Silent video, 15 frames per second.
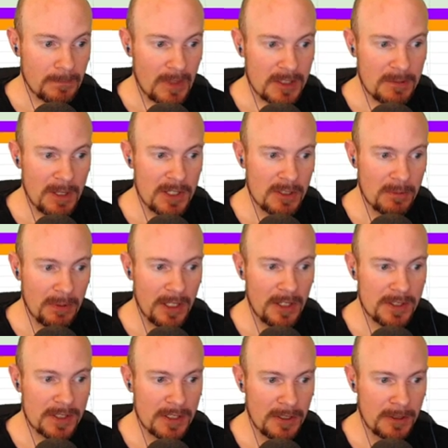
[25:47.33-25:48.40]
Depends on
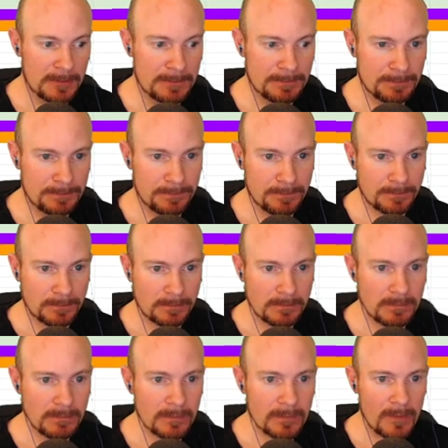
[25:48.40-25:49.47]
player skill.
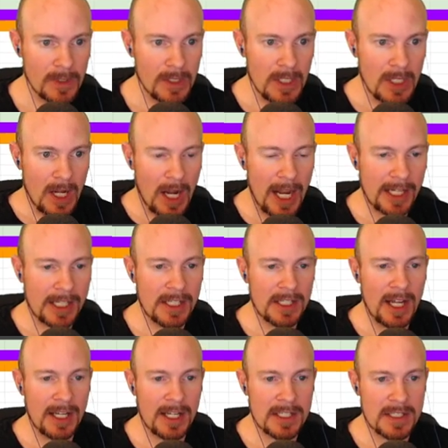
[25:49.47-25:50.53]
I could
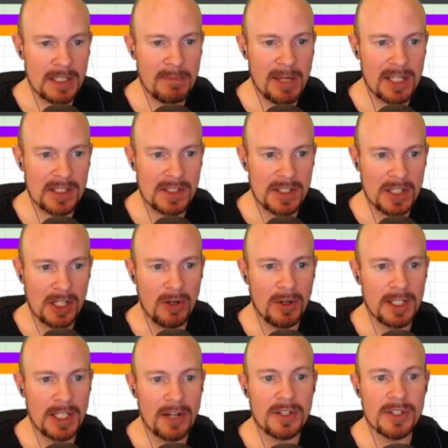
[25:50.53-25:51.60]
I could see Mantis C
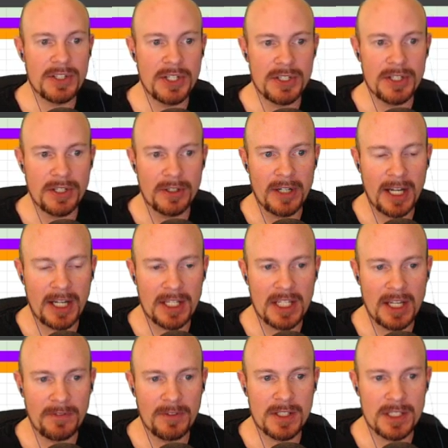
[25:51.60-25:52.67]
going down to C tier. I could
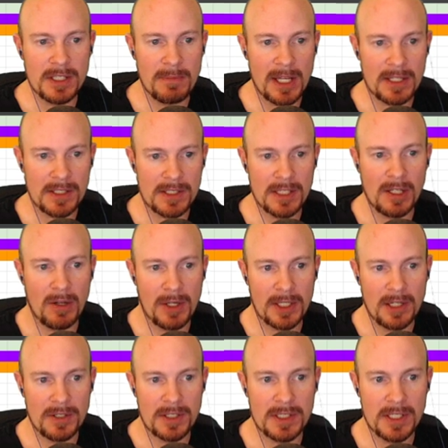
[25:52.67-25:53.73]
definitely see Mantis C going
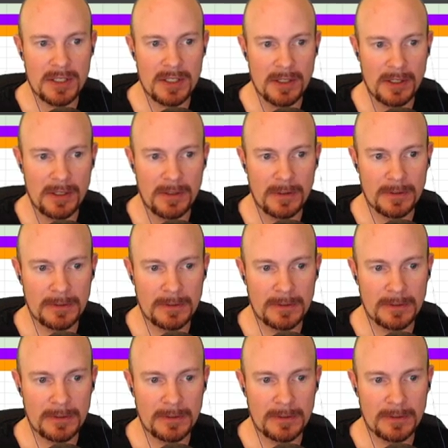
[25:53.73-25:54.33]
down to C tier.